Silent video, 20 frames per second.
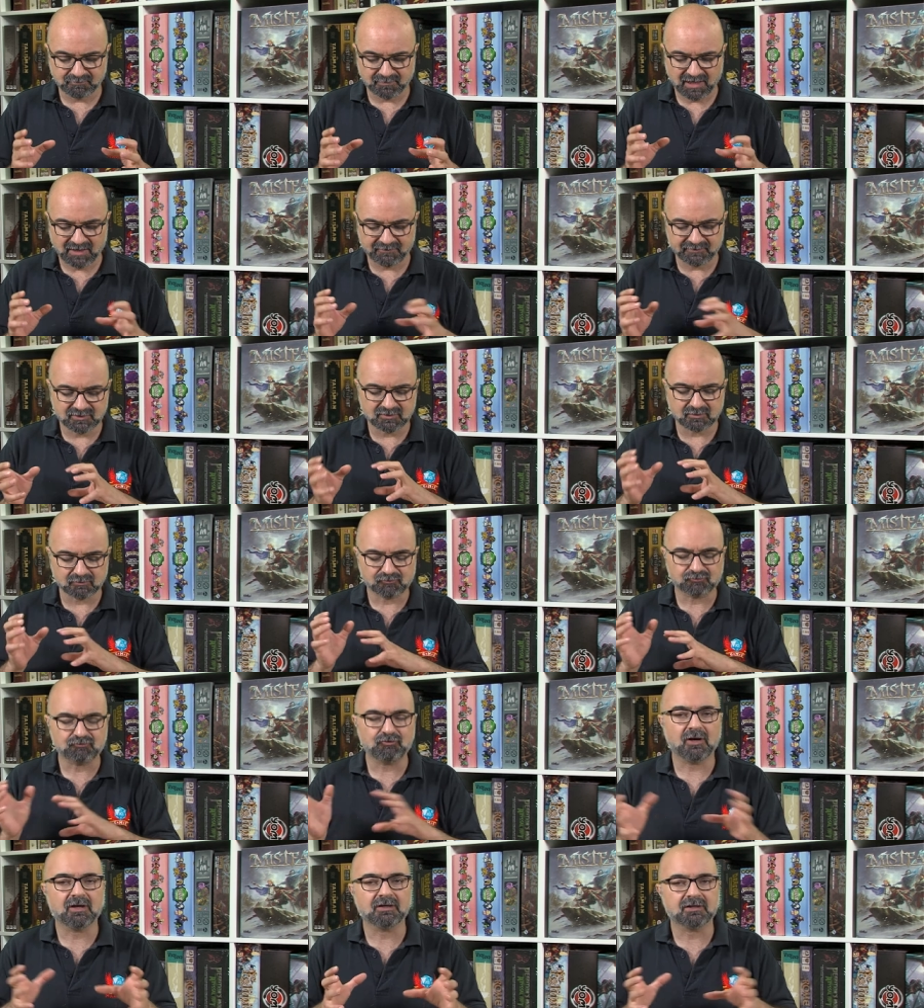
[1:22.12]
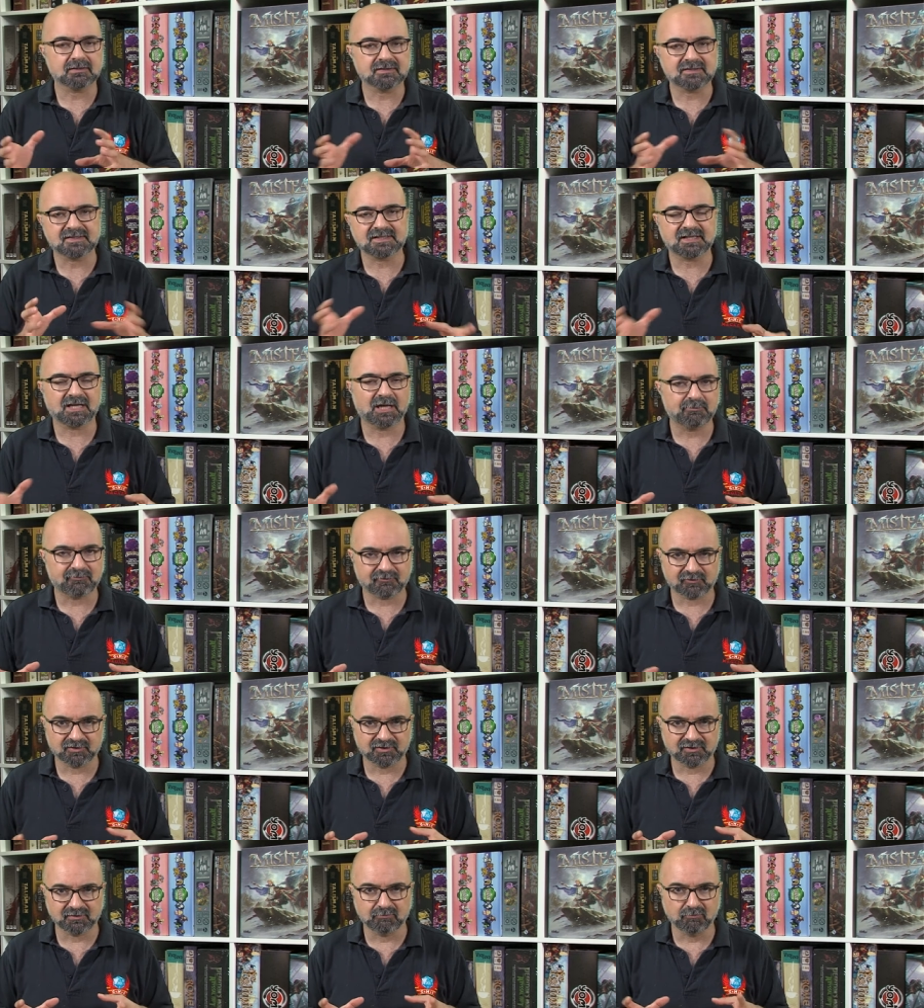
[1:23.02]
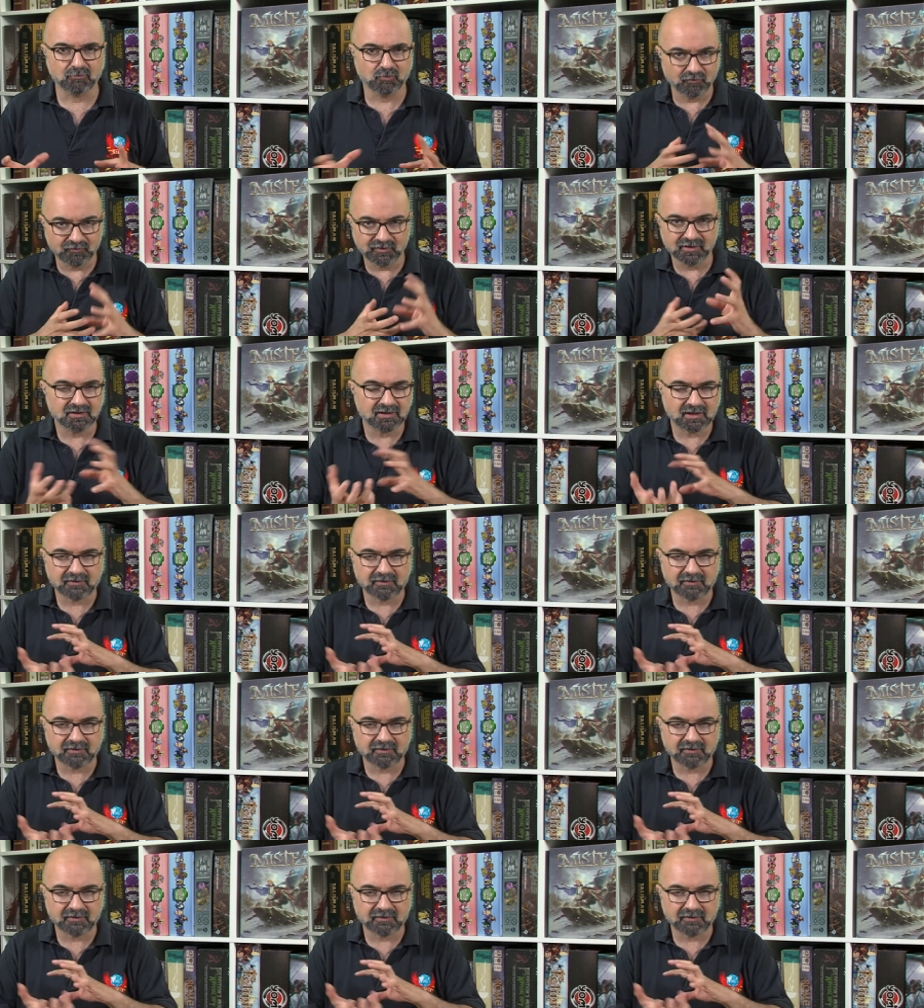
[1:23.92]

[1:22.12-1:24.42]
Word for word: having to run and escape from the moving